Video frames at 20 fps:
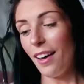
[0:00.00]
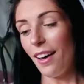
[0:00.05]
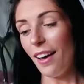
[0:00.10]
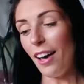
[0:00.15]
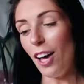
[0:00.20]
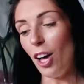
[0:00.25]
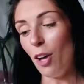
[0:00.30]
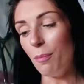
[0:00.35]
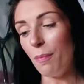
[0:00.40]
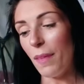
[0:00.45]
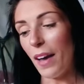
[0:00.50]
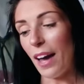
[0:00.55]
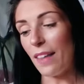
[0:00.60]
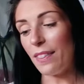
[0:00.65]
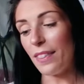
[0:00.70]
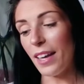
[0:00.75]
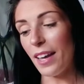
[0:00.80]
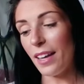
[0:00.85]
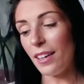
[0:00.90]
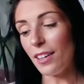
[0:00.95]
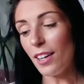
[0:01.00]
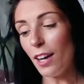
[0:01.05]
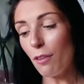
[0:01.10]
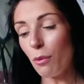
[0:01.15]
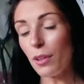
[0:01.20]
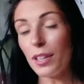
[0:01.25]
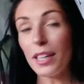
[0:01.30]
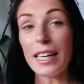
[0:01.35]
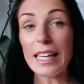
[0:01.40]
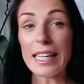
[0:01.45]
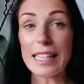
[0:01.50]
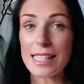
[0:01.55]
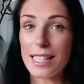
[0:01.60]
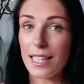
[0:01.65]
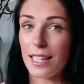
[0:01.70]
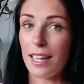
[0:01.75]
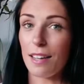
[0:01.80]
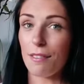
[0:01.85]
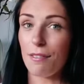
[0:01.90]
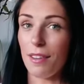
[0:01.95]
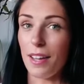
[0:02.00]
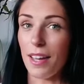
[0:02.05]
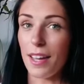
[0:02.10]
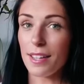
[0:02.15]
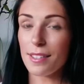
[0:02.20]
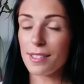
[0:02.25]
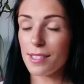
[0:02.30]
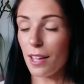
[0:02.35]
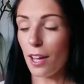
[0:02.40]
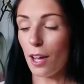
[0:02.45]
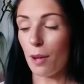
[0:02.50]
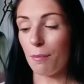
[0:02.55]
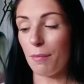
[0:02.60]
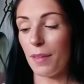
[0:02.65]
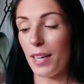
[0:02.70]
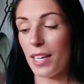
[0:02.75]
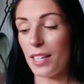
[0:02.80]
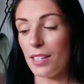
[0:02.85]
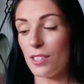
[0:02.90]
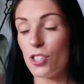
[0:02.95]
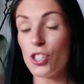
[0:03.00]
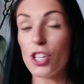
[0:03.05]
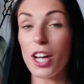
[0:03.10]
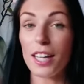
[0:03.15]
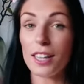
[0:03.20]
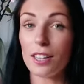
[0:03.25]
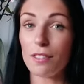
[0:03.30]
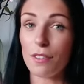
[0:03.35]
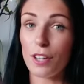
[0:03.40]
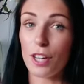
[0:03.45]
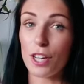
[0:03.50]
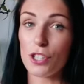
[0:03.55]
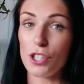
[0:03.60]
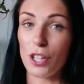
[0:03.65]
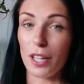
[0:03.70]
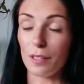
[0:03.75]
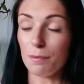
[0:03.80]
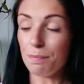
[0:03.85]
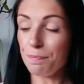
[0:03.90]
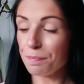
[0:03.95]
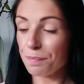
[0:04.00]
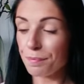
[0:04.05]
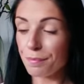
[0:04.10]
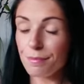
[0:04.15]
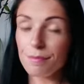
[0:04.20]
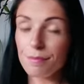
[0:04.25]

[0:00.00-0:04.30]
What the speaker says: And then another one that isn't Netflix is Jane the Virgin.